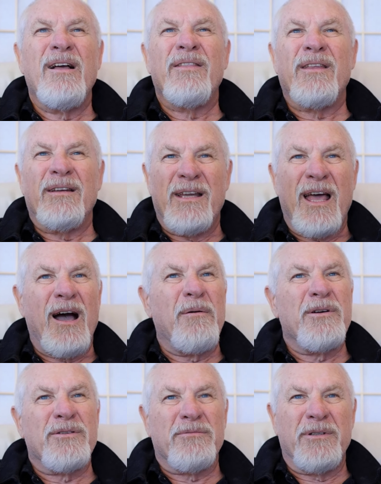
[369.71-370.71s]
The now
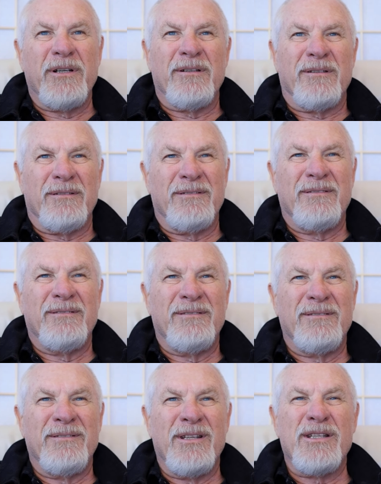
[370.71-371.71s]
is real.
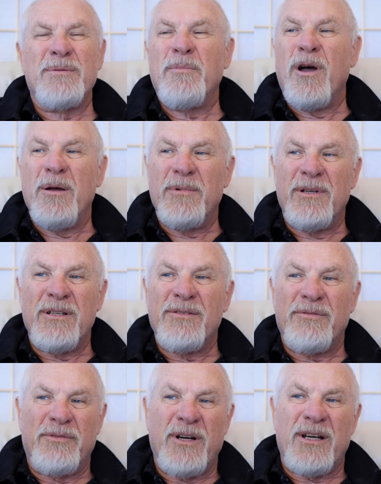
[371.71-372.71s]
This moment is
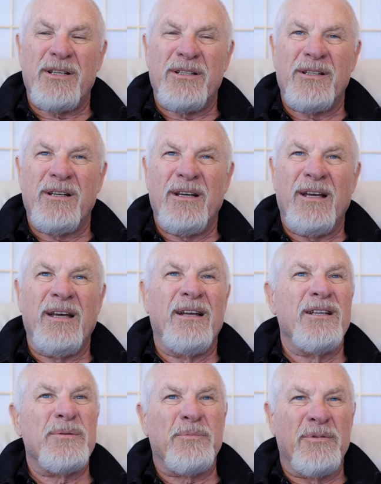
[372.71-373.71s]
fresh. It
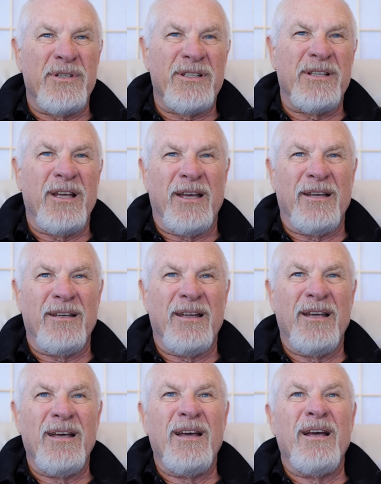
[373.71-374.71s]
is pristine.
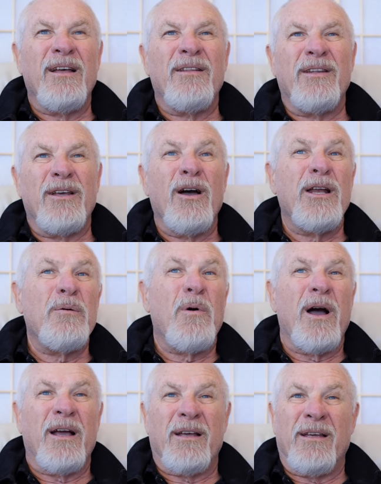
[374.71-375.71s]
The only
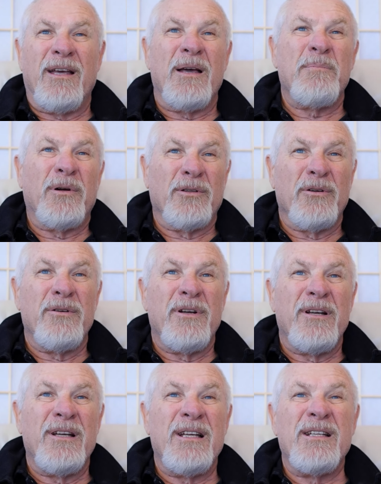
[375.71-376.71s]
way it can get
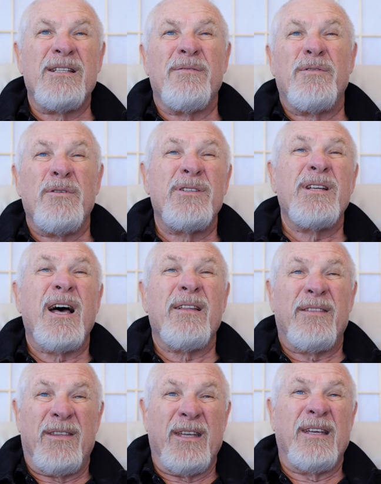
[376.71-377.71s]
polluted is if you start
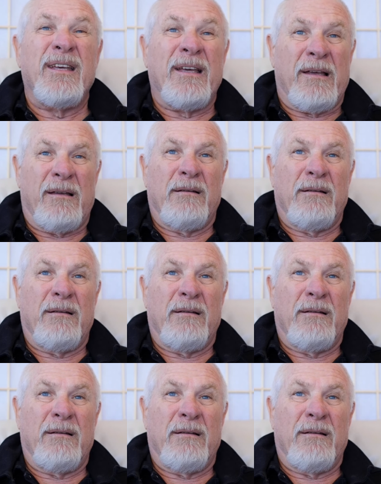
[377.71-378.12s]
thinking.